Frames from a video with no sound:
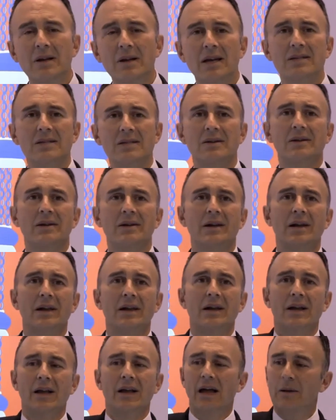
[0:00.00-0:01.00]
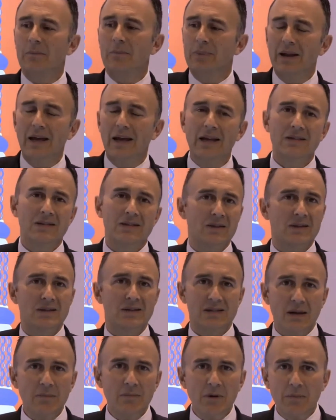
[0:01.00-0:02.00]
laser ablate the
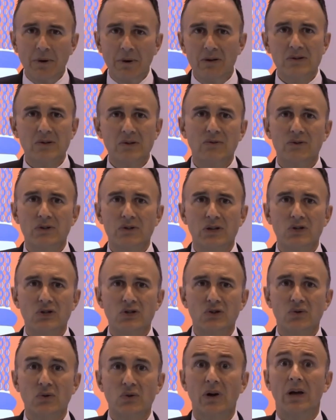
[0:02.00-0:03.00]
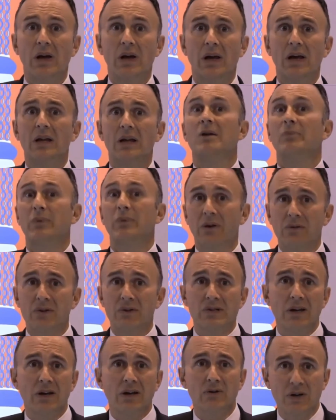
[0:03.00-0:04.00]
same amount of tissue in a
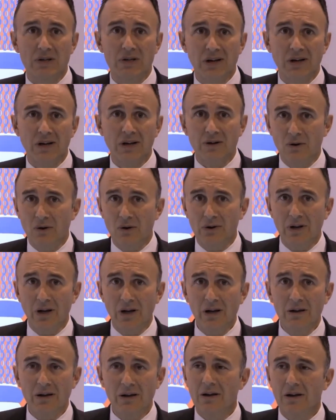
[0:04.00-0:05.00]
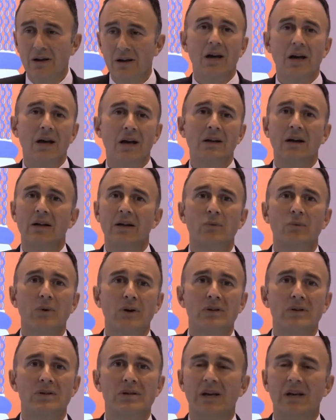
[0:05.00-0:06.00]
previously cross-linked cornea? In other
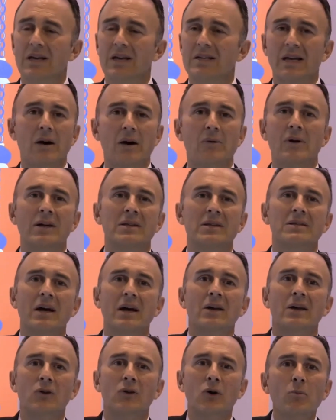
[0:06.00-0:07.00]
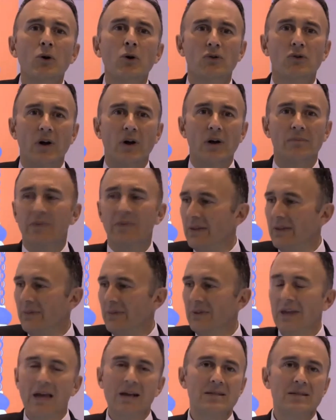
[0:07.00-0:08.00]
words, is our entire nomogram
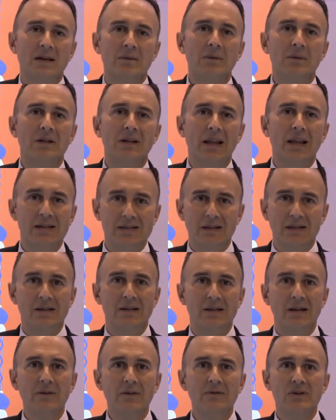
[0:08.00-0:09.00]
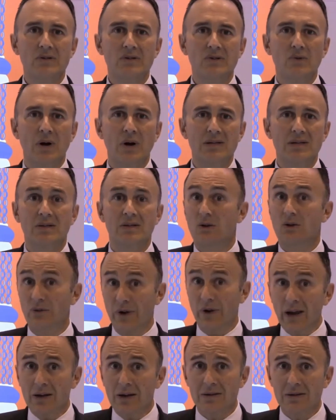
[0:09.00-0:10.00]
that the Excimer laser delivers to us
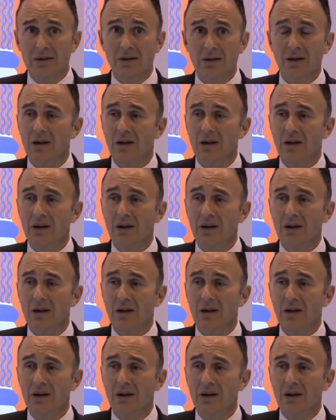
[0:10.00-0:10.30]
correct?